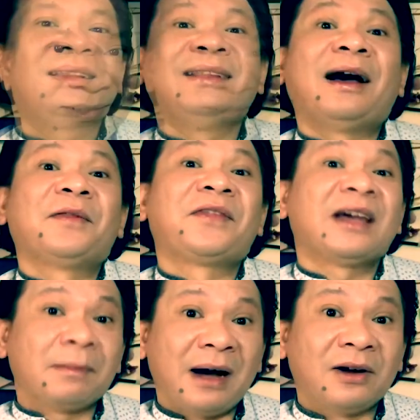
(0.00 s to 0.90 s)
Now
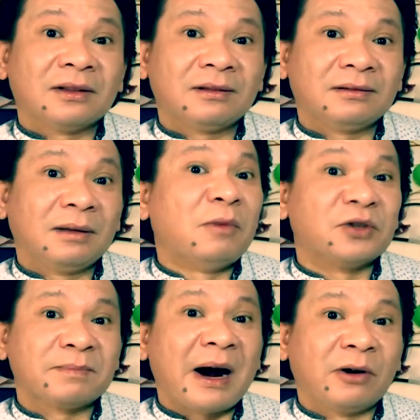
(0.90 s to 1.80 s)
think about the
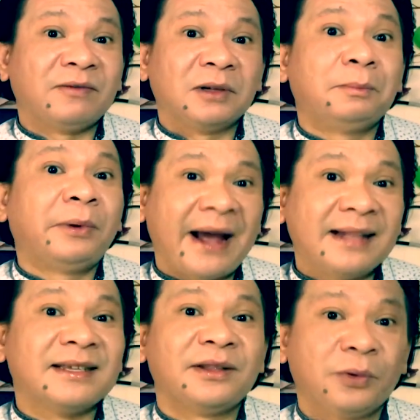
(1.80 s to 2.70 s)
most powerful
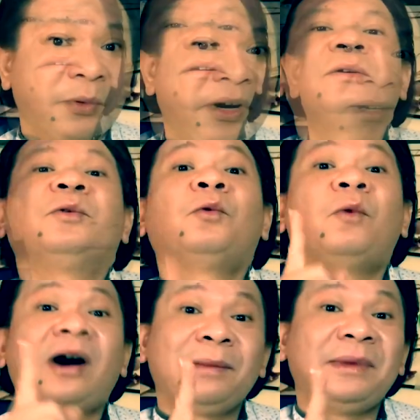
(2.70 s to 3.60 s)
brands in the world,
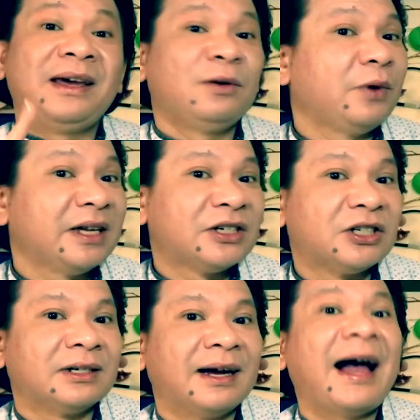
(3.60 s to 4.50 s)
one being
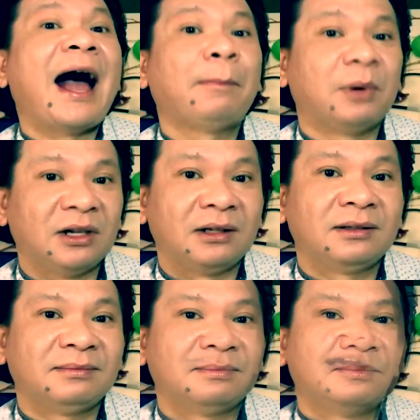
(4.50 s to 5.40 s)
which, Apple.
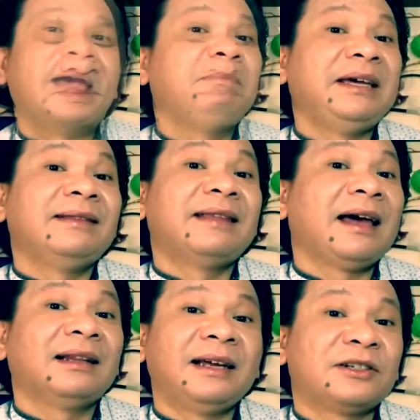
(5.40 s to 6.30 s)
I mean,
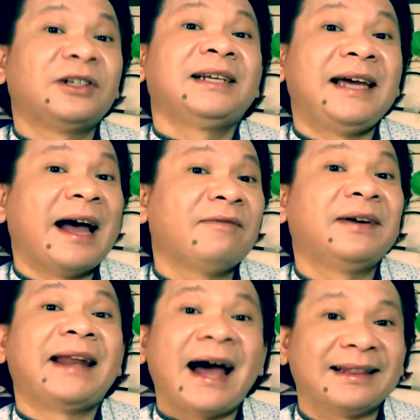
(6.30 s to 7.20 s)
they literally have
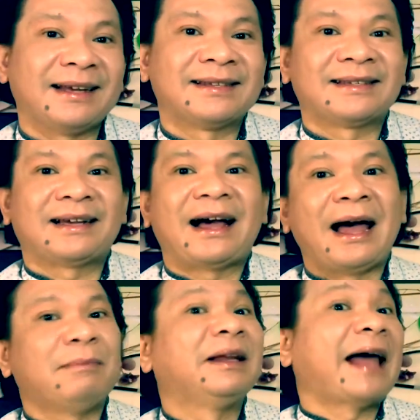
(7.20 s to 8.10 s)
fanatics.
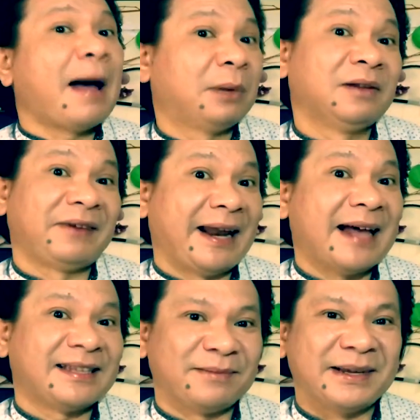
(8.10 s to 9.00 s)
I'm an Apple
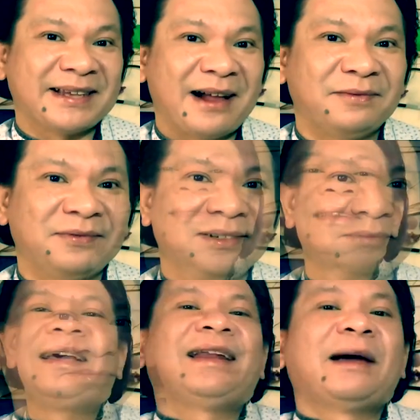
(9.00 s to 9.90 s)
fanatic myself.
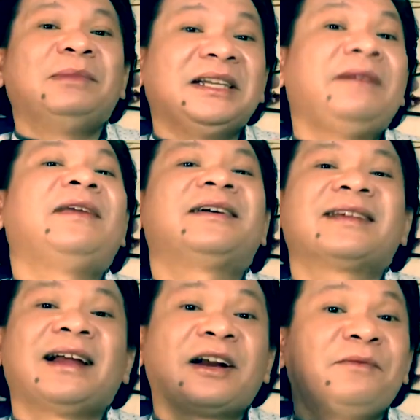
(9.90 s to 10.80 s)
And I believe there's
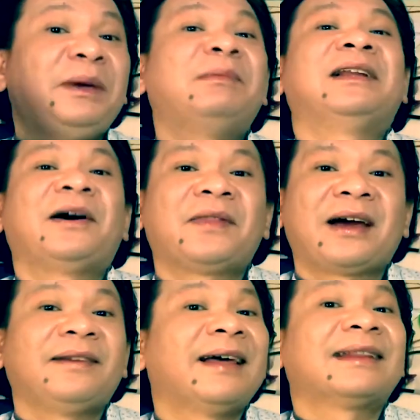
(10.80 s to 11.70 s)
a lot of people out
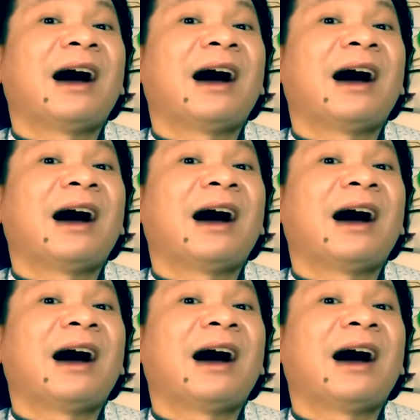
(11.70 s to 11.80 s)
there that